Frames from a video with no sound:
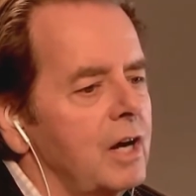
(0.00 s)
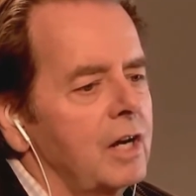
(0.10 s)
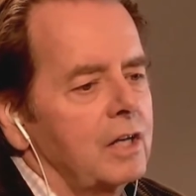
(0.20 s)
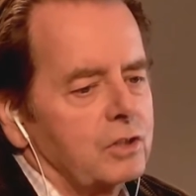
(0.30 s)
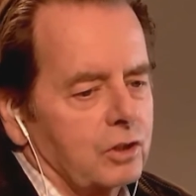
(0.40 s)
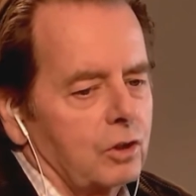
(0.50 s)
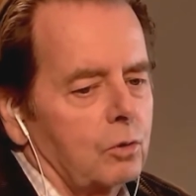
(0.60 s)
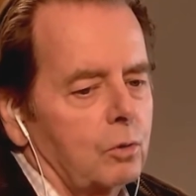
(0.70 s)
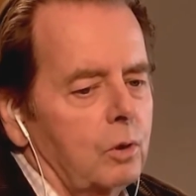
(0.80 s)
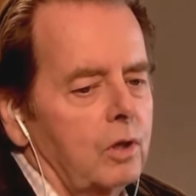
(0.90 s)

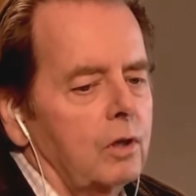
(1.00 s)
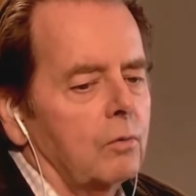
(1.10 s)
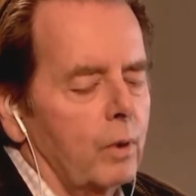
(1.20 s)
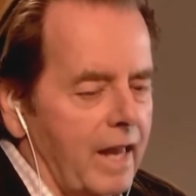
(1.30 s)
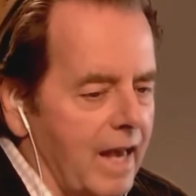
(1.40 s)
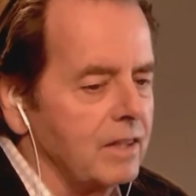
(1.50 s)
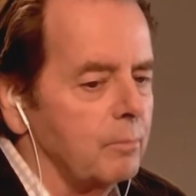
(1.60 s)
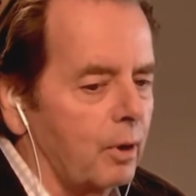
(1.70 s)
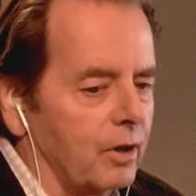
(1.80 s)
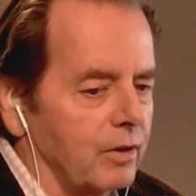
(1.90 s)
So we had the
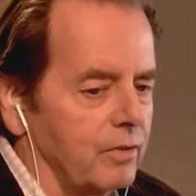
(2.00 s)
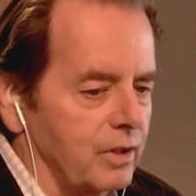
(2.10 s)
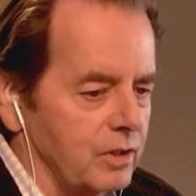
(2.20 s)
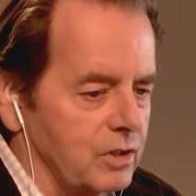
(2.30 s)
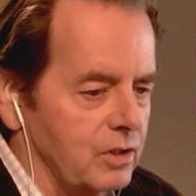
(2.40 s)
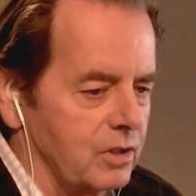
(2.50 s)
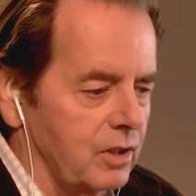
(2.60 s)
part of this